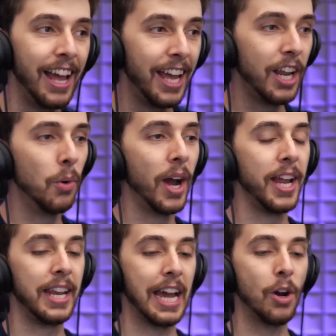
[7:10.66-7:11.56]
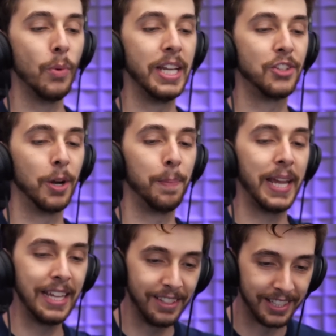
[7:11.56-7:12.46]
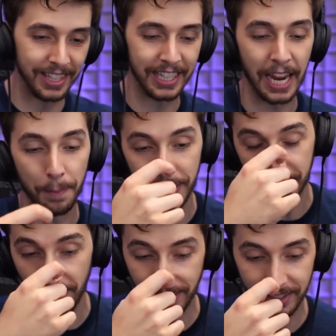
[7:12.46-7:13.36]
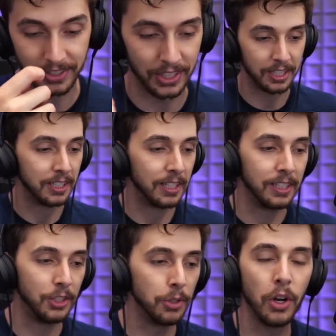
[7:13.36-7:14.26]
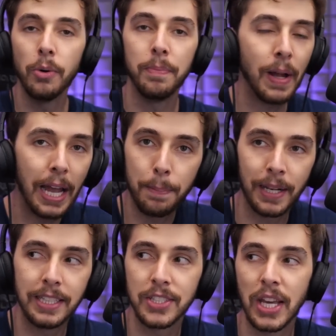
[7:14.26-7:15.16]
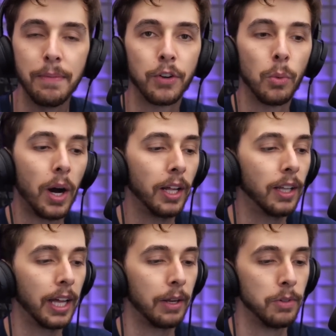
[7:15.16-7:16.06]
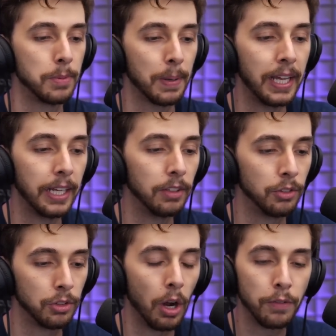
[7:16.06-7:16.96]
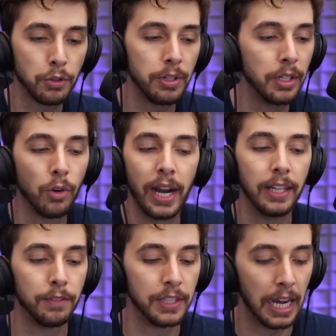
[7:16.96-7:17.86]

anyway, now we jump into the game because you know, I played this game for a while and I was playing it just off screen grinding for